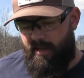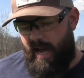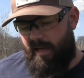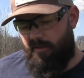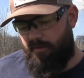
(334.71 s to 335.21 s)

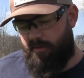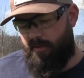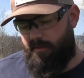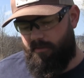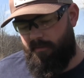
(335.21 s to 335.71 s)
I
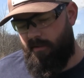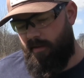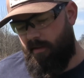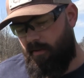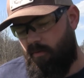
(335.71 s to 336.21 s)
lose
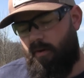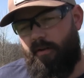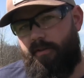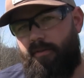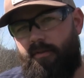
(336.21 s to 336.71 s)
1
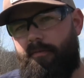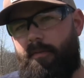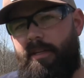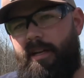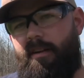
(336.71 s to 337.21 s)
or 2 of
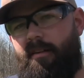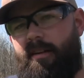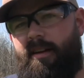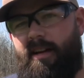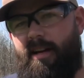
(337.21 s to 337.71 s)
them a year,
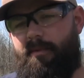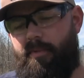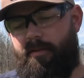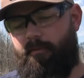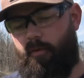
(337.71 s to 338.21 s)

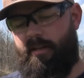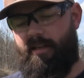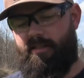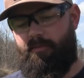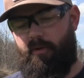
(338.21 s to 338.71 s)
but
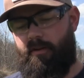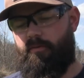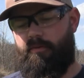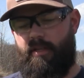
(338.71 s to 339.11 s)
Vortex is pretty cool.